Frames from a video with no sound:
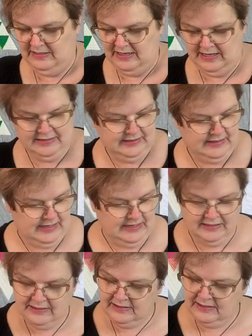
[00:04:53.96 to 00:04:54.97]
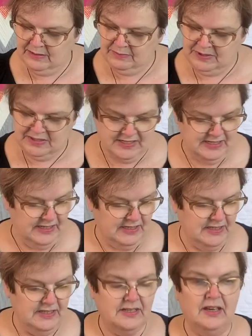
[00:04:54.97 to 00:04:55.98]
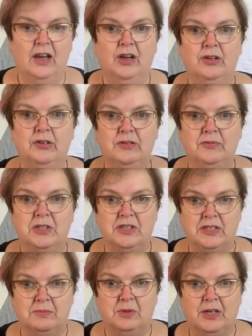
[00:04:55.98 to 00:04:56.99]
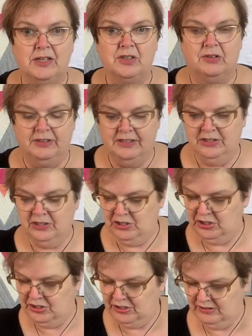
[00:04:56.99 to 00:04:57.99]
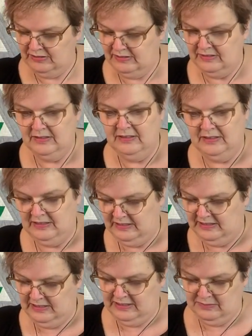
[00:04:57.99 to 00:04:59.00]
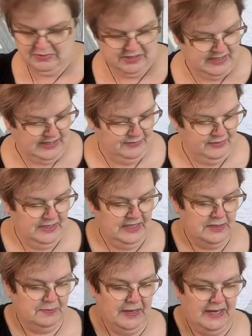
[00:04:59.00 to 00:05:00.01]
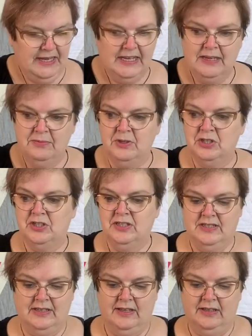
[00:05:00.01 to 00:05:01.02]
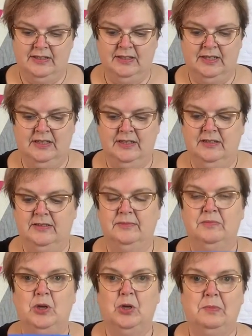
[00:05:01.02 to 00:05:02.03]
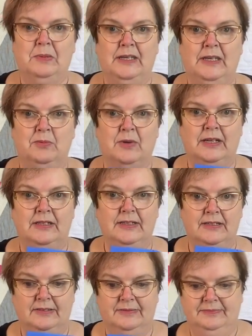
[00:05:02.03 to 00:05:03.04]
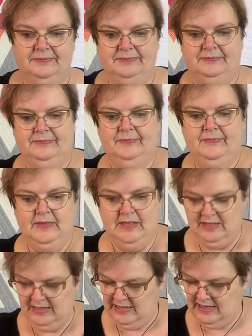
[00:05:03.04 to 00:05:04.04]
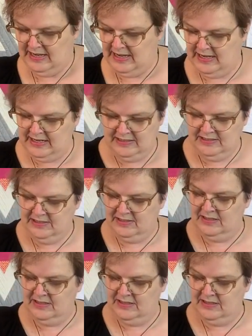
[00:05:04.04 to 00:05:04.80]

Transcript: And then number 6 is O, which is a bright orange. Number 7 is P, which is the purpley one. And